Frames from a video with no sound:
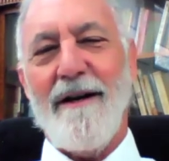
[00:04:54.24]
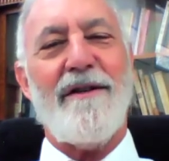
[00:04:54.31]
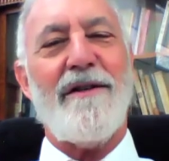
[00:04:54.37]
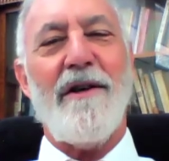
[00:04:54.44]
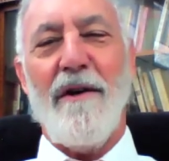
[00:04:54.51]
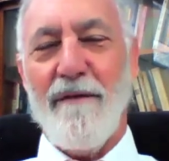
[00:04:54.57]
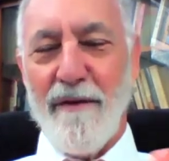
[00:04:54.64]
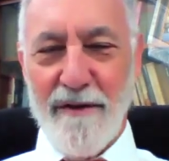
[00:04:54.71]

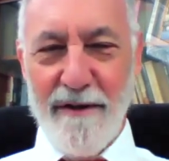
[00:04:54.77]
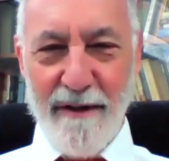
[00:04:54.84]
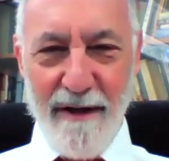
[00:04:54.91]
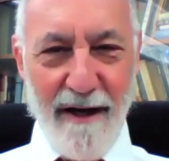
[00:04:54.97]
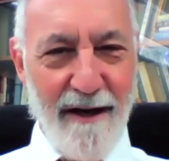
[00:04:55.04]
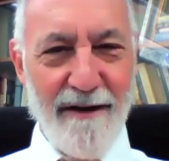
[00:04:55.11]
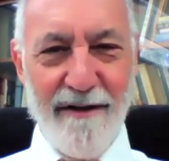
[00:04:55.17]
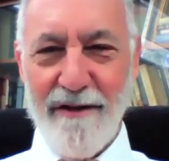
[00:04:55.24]
Silver
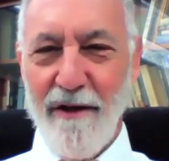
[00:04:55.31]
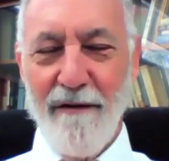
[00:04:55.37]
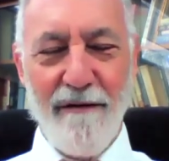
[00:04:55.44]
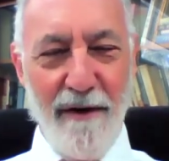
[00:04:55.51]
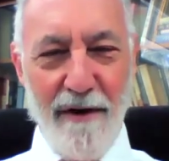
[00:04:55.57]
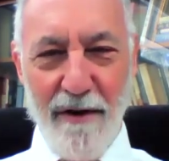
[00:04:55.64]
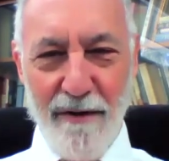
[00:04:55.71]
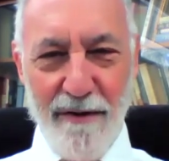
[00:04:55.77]

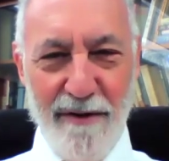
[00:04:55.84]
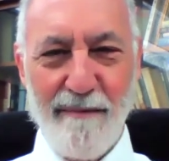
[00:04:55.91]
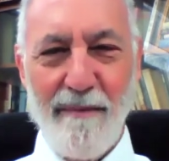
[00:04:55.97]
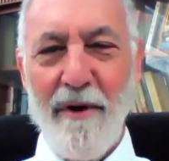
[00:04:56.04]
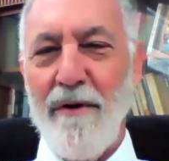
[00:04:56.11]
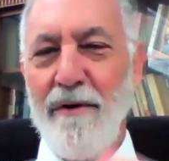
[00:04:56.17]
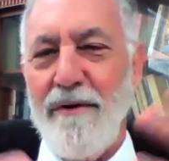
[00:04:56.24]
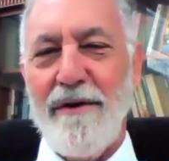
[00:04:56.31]
and gold
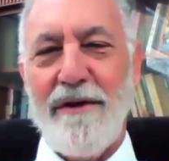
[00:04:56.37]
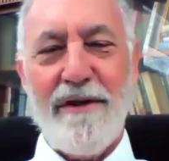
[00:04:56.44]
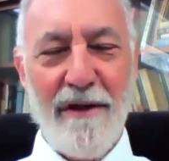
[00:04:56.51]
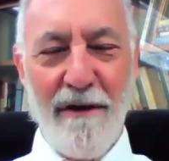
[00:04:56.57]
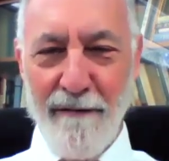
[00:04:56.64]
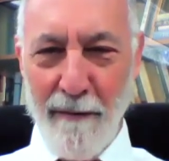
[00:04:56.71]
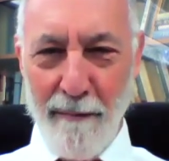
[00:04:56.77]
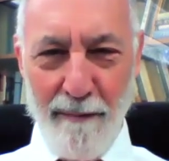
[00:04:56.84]
spoons,
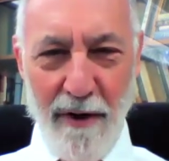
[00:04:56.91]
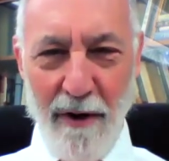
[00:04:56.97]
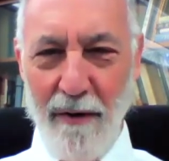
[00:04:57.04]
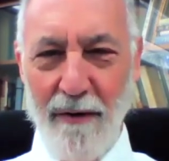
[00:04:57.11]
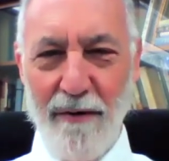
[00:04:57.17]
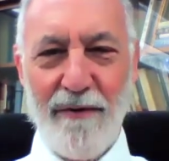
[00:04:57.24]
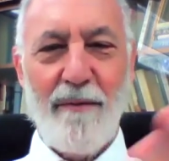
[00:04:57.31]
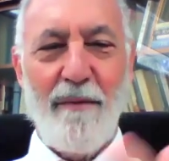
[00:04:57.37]
silver
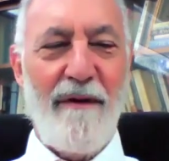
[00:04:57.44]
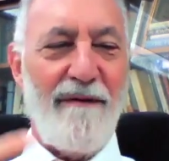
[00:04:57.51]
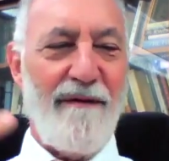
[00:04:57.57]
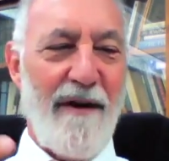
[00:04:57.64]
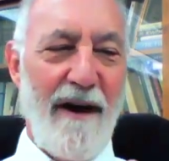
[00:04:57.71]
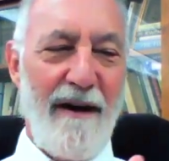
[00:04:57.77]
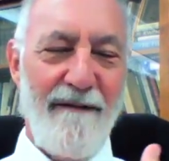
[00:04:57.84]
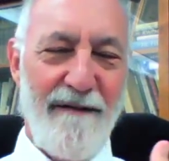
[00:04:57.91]
bowls with
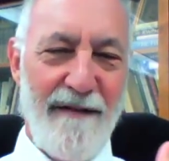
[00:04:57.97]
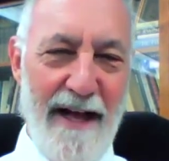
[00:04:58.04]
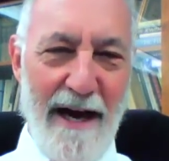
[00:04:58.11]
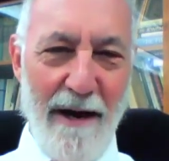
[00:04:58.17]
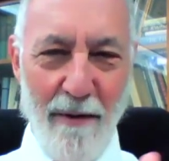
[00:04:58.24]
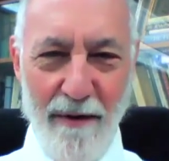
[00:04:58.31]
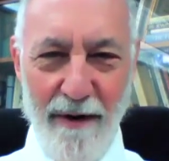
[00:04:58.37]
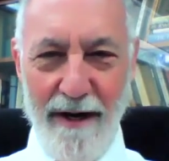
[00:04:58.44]
fine
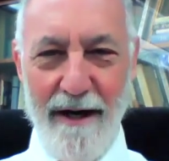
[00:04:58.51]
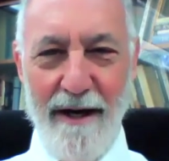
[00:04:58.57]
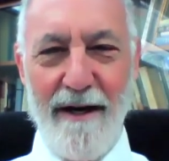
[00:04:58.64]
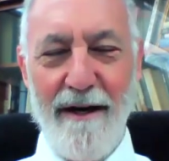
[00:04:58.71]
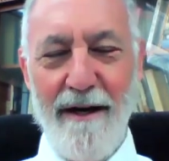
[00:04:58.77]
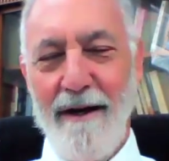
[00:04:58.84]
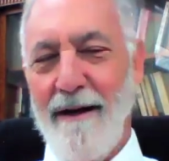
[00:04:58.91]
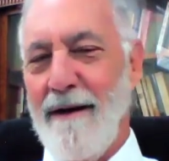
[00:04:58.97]
flour in
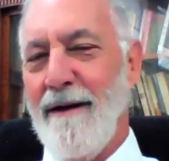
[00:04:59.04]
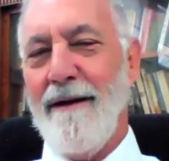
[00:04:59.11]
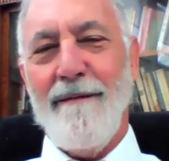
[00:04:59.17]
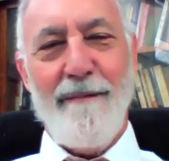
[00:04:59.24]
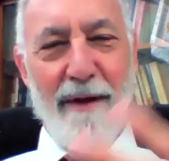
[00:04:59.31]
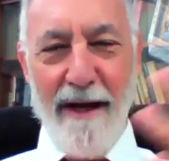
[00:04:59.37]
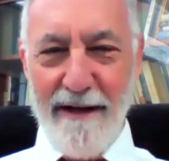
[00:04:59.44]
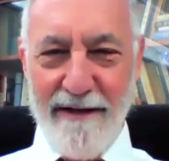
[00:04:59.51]
it,
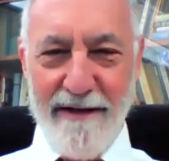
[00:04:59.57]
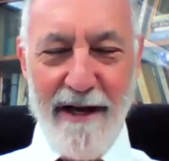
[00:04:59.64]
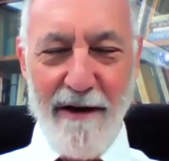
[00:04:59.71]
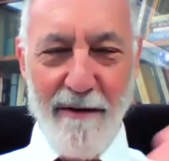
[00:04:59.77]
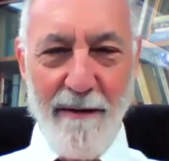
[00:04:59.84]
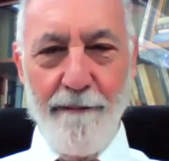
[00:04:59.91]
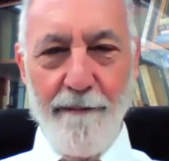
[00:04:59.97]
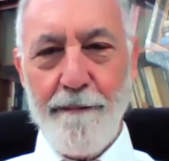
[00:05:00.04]

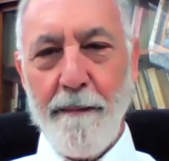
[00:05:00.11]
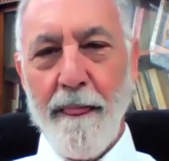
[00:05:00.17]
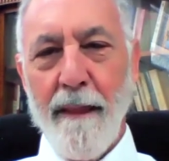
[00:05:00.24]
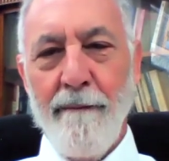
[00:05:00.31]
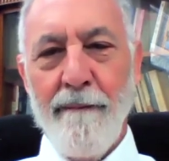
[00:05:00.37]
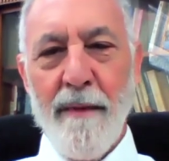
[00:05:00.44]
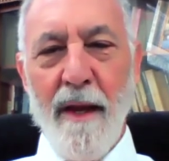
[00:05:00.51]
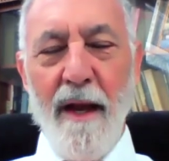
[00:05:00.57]
etc.
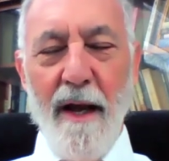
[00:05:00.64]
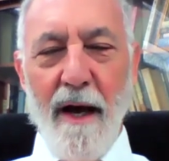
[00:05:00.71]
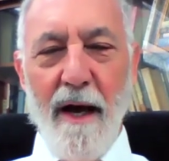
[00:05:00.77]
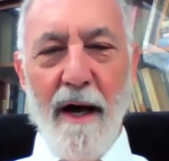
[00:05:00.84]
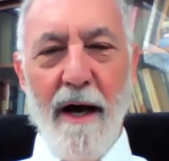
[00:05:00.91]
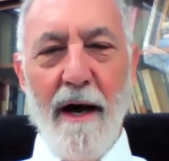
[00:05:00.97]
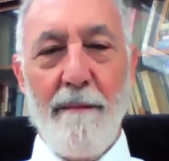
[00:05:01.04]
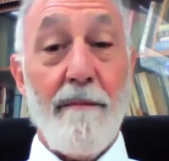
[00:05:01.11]

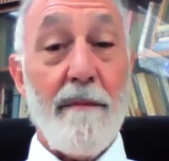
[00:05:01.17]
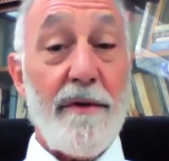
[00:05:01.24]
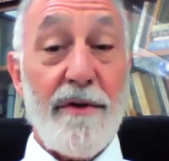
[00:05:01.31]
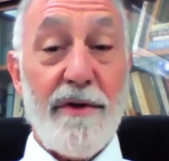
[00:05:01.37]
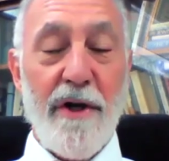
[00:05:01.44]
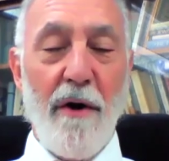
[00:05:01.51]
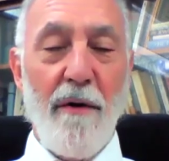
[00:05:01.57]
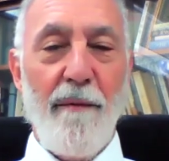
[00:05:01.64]

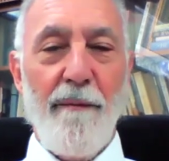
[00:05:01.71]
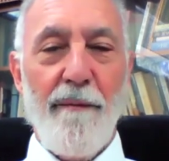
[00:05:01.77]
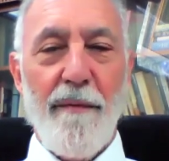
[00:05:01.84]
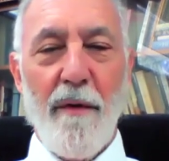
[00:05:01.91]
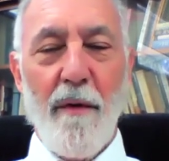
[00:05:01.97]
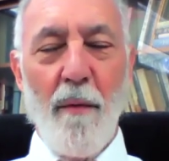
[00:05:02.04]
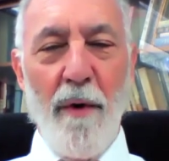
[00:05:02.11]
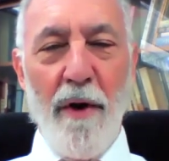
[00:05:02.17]
So
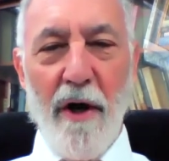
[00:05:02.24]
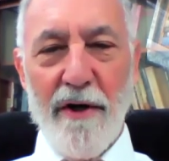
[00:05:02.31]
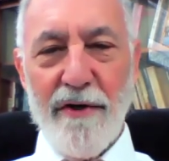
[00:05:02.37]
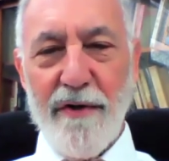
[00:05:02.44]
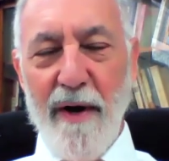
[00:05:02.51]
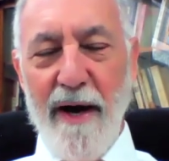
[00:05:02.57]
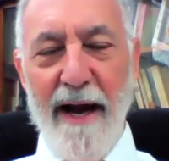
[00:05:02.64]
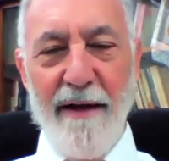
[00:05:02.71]
We
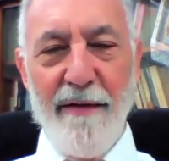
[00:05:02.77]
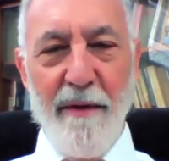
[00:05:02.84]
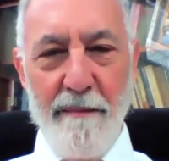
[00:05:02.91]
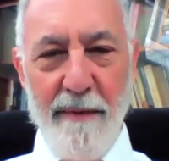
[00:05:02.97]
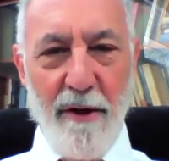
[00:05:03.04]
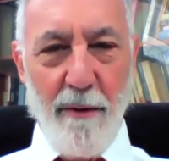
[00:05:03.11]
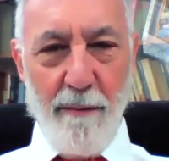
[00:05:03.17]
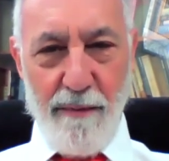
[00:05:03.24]
also had the
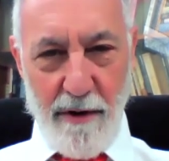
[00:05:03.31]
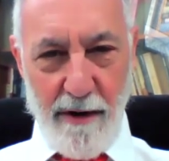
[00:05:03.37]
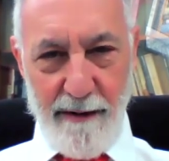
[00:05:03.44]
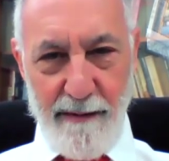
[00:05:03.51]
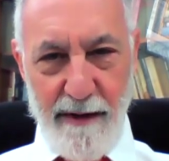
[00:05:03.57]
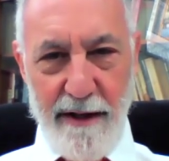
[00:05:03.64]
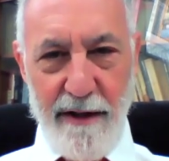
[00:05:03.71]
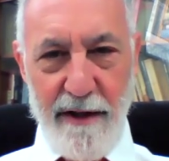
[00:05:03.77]
middle point,
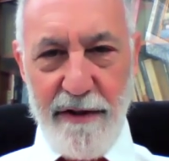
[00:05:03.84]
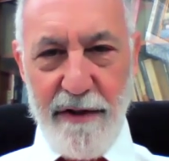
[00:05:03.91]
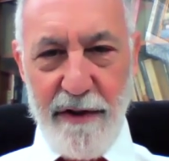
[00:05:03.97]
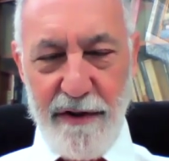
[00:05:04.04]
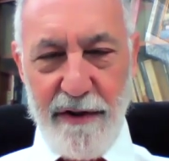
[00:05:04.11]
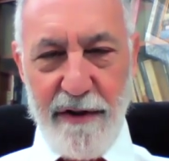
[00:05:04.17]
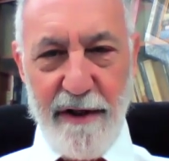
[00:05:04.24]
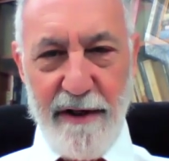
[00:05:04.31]
and this is